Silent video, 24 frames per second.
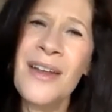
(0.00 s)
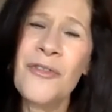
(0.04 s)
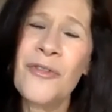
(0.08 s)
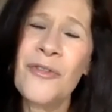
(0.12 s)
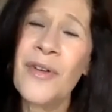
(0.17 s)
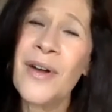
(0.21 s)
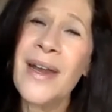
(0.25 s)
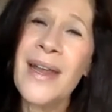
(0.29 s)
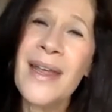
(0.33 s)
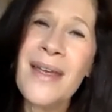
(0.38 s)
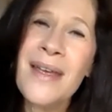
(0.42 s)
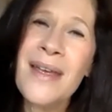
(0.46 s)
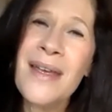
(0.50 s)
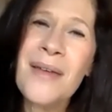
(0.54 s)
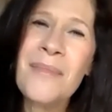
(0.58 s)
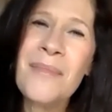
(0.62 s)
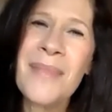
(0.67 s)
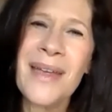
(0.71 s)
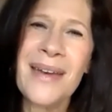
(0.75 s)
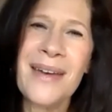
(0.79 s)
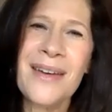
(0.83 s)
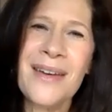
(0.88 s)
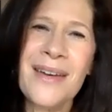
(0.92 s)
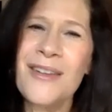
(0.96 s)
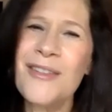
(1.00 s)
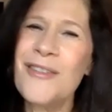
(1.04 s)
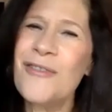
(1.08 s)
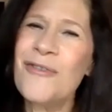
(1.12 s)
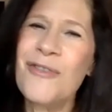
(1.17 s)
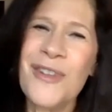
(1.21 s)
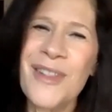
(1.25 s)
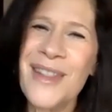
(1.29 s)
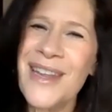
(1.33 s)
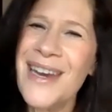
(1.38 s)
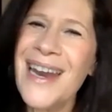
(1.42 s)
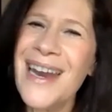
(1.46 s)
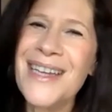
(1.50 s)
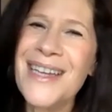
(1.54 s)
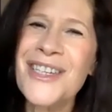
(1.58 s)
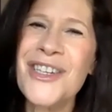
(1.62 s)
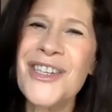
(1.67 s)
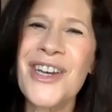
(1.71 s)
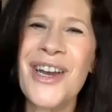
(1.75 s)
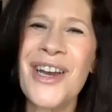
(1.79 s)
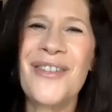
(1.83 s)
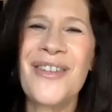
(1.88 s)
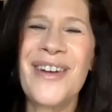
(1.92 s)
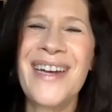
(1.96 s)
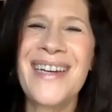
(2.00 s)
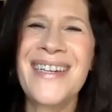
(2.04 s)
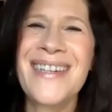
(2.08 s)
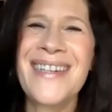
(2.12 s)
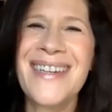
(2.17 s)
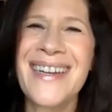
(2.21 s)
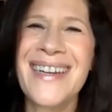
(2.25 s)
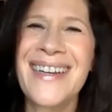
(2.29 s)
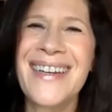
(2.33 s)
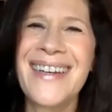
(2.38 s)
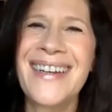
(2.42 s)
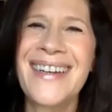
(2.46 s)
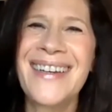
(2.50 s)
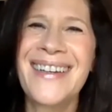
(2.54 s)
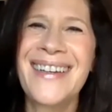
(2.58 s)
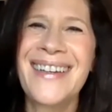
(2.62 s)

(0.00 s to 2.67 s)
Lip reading: for him and for the next generation.